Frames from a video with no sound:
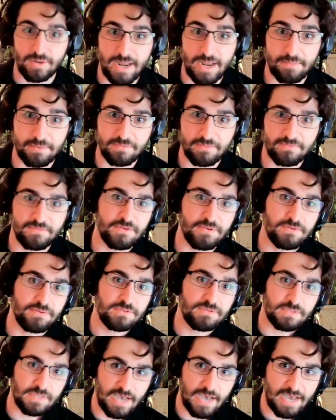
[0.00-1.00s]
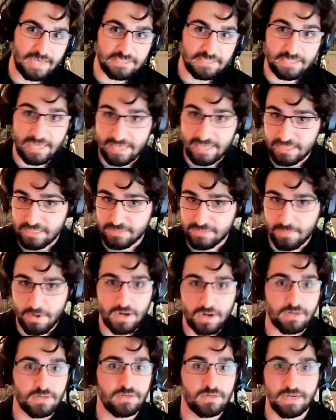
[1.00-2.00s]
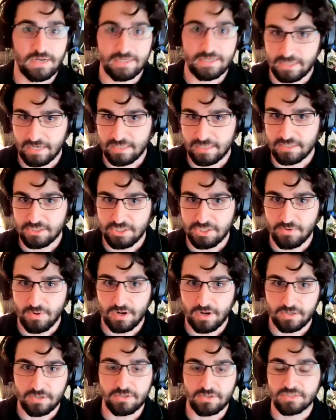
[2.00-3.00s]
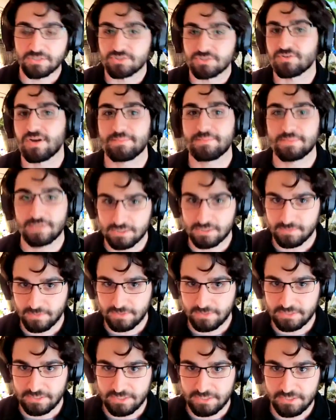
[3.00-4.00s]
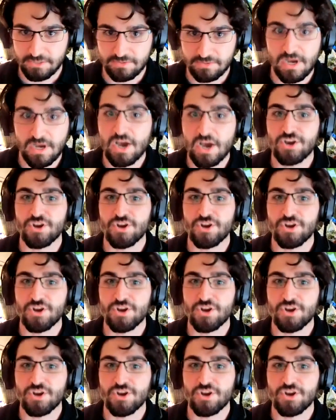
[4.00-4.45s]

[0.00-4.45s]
when I'm confused, I scan this barcode, I scan this QR code, and Scrapp tells me what to do.